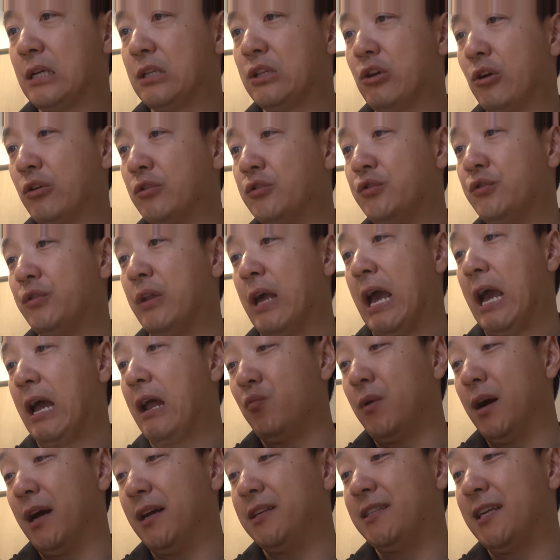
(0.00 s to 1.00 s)
don't do
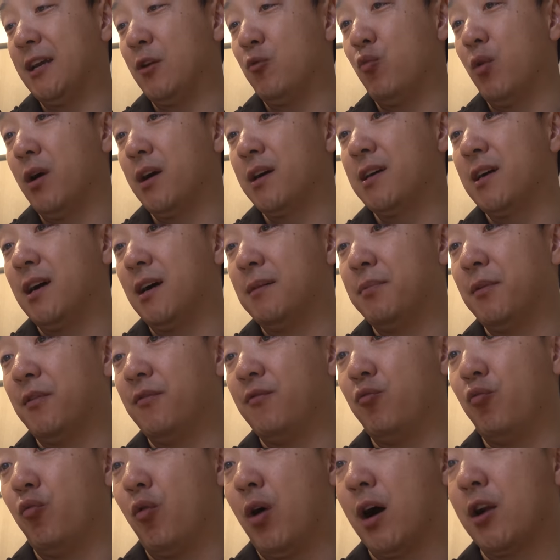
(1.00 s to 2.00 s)
that. I say one cup
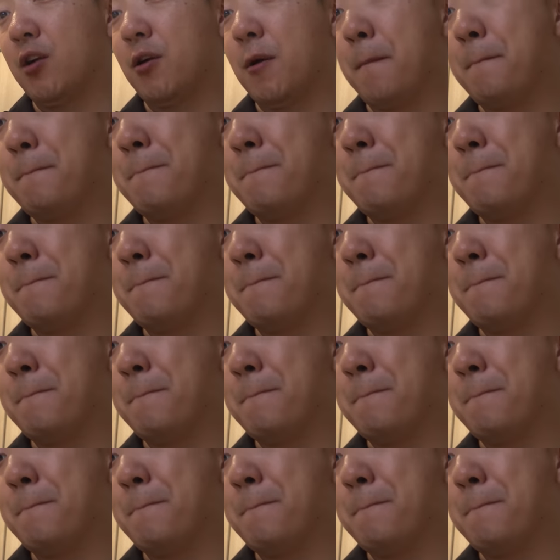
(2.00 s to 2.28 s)
of water